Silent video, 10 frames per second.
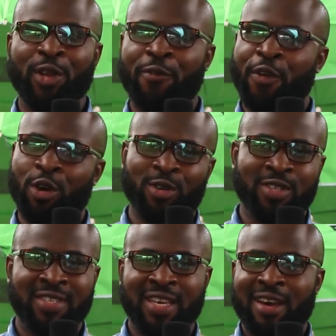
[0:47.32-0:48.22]
the
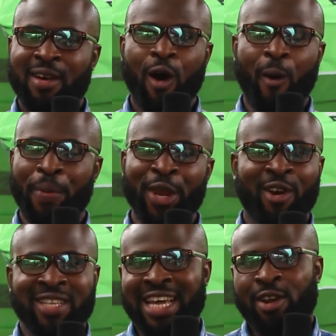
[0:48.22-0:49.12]
views,
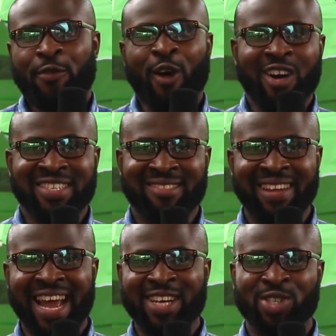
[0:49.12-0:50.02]
opinion, and of course,
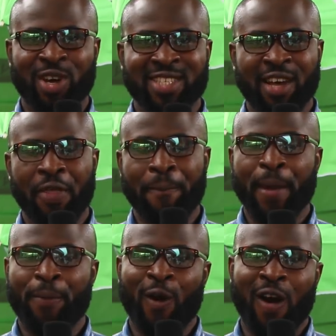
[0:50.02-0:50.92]
reactions of the
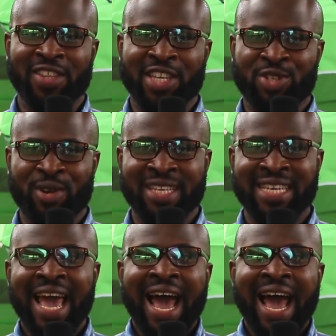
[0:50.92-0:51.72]
people on the street